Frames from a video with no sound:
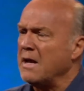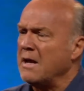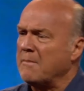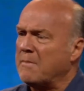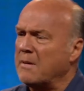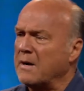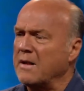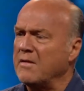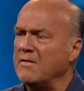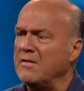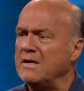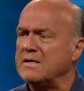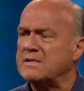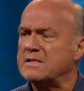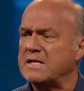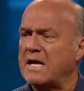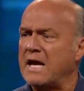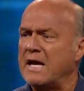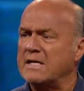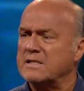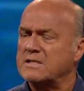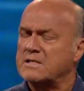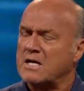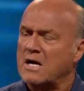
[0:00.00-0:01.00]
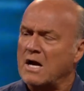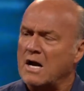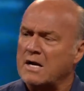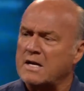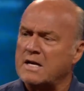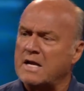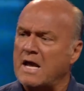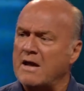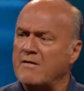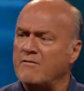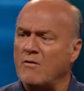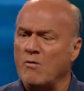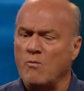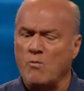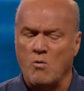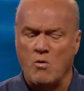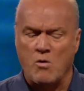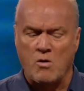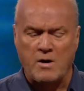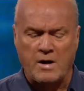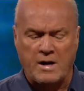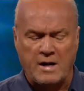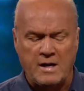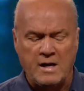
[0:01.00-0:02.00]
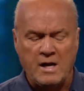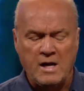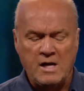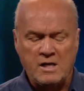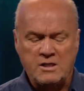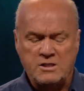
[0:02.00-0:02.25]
But in this case, God gave a warning,